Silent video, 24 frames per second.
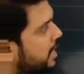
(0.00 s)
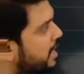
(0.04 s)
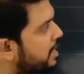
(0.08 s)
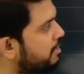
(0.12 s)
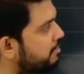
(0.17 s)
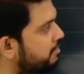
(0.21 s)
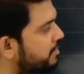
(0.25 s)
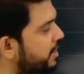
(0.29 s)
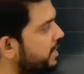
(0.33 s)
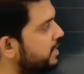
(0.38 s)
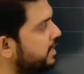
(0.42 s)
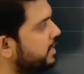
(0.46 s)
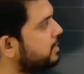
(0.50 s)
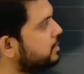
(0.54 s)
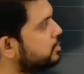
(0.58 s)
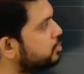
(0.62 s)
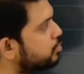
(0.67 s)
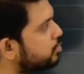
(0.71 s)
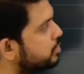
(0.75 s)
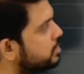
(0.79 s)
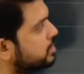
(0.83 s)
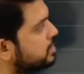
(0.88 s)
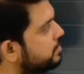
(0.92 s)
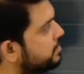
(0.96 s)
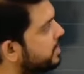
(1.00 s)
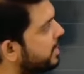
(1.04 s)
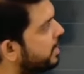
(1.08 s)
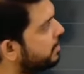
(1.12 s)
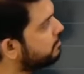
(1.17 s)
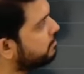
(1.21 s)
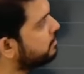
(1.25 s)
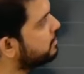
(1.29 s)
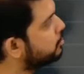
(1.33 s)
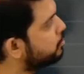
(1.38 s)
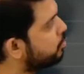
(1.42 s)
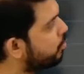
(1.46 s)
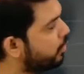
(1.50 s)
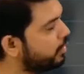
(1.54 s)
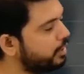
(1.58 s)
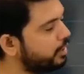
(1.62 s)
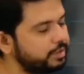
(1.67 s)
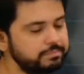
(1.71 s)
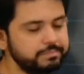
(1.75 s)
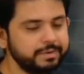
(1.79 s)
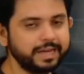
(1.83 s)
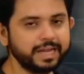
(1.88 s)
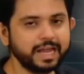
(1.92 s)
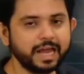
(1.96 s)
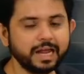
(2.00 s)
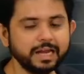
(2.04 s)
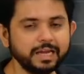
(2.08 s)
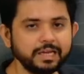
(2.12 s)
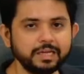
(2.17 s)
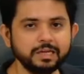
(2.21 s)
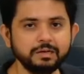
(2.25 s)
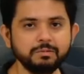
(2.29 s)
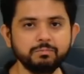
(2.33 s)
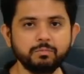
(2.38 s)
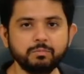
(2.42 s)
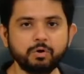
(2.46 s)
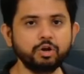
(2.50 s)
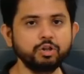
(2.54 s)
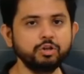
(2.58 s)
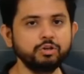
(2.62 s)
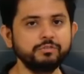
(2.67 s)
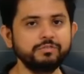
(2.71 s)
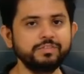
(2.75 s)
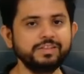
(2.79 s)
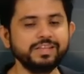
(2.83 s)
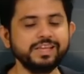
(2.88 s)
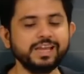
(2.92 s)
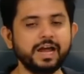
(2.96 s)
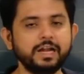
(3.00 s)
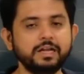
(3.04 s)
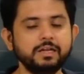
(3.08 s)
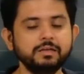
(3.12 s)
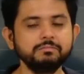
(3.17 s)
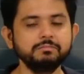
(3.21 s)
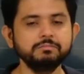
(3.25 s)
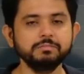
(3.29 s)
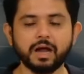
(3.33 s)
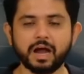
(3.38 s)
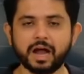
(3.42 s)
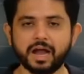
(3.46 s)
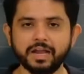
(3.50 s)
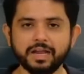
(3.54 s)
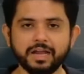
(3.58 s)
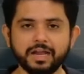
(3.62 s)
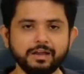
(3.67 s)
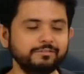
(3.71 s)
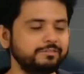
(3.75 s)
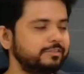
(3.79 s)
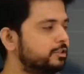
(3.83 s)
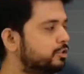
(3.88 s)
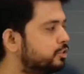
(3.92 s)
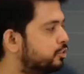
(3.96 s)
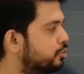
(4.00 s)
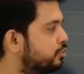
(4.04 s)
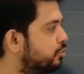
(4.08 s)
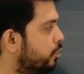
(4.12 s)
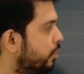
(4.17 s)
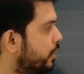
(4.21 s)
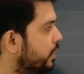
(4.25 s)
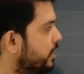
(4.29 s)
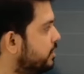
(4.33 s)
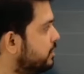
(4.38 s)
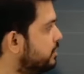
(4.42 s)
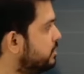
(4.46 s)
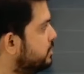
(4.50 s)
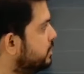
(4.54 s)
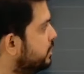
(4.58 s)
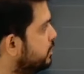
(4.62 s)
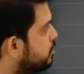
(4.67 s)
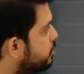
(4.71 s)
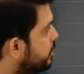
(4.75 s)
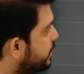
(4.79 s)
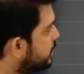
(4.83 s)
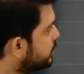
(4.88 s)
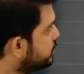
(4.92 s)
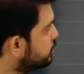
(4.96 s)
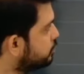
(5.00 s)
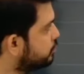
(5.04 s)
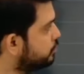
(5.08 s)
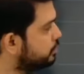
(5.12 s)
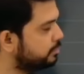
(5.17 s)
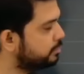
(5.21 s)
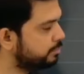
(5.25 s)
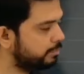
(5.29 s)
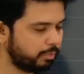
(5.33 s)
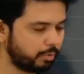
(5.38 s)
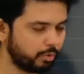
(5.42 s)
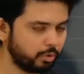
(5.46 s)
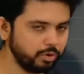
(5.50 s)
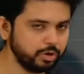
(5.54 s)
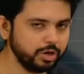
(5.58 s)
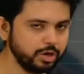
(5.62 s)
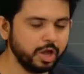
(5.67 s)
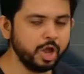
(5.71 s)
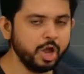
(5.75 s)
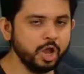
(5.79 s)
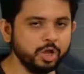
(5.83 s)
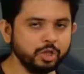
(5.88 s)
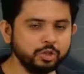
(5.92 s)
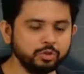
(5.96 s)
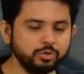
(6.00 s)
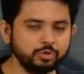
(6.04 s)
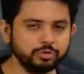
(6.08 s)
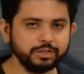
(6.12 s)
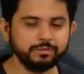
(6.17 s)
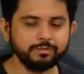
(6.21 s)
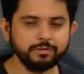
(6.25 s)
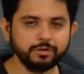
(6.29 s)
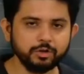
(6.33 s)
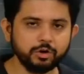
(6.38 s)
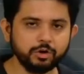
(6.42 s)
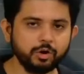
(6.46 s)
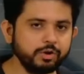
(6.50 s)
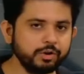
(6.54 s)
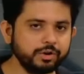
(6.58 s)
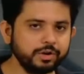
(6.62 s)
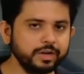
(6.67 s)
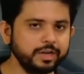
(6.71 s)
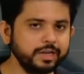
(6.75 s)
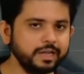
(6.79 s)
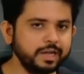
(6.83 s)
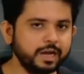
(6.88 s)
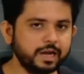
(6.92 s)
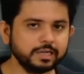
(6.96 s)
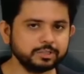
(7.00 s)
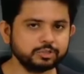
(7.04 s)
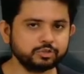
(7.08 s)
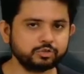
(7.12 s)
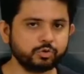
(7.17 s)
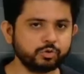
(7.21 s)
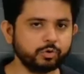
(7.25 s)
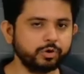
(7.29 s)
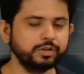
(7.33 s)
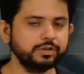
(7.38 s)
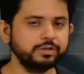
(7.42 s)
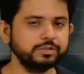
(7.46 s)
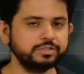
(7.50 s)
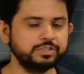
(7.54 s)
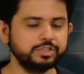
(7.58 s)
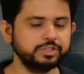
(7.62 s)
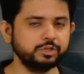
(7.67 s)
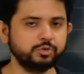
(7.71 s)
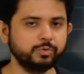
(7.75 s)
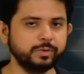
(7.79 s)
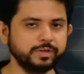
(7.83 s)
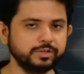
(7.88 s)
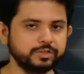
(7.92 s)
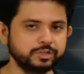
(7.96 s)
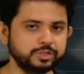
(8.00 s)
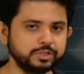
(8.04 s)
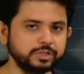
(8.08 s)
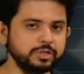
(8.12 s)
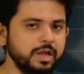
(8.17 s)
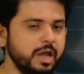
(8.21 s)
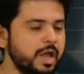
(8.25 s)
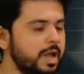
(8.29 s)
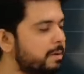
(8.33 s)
Finally, students, we have the quantum mechanical model of the atom. I have the Schrodinger's equation on the board, though they will not really ask Schrodinger's equation.